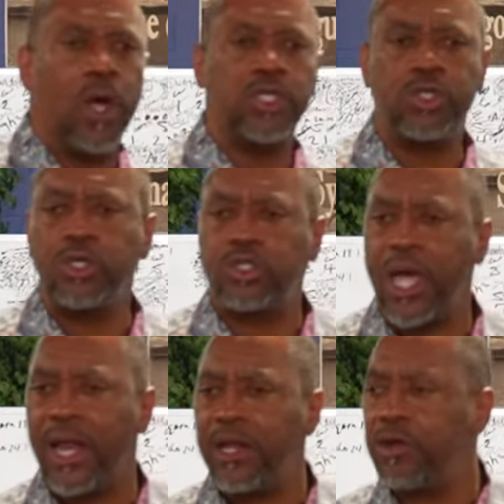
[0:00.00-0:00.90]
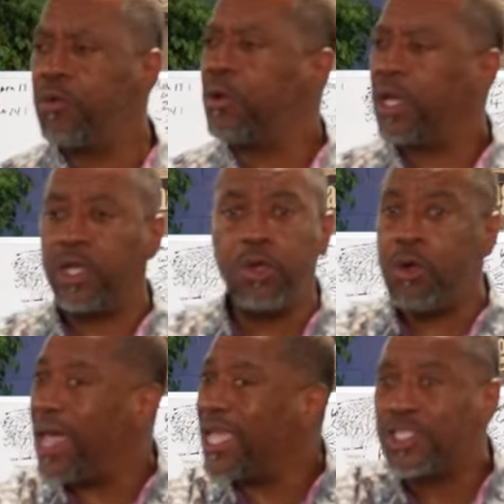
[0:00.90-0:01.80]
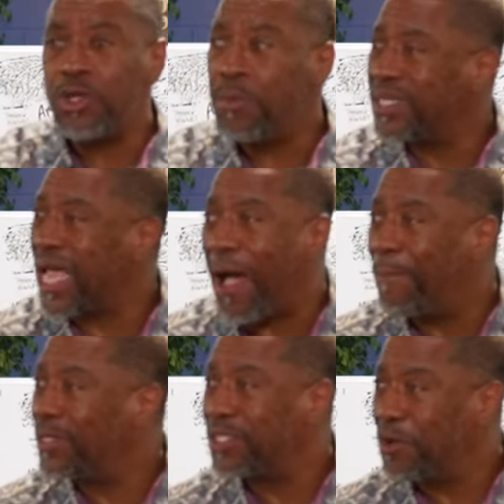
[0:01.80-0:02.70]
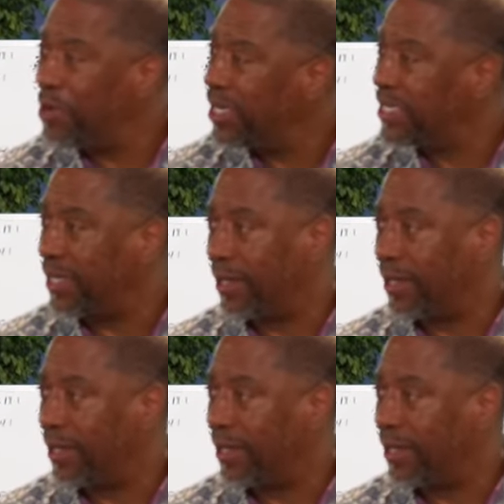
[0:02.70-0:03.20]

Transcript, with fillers: you're trying to do, it's too much opportunity